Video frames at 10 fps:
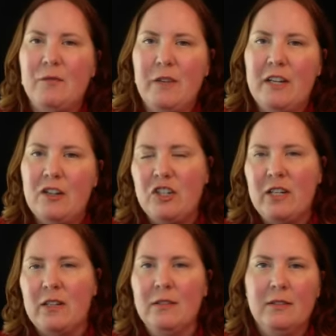of
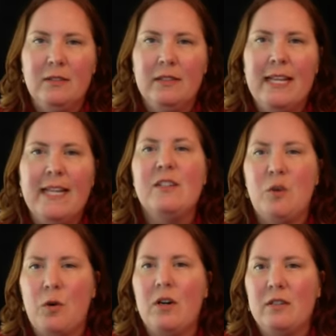finishing the right.
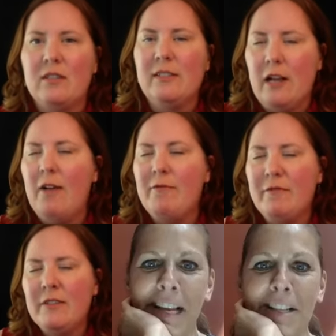indoor stuff.
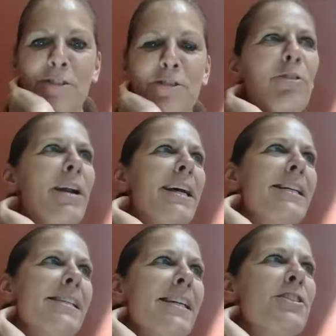That's so um, nice.
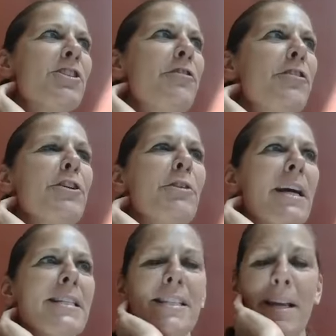It's good for you
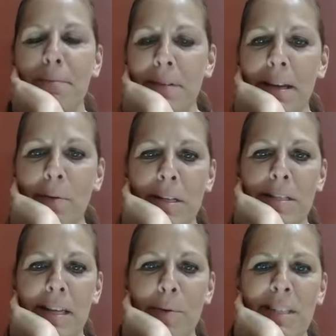guys because it was
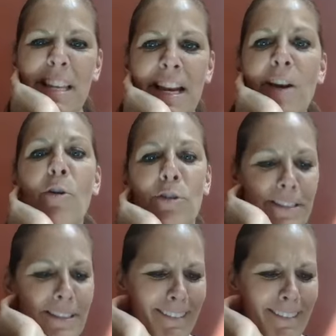it was getting old.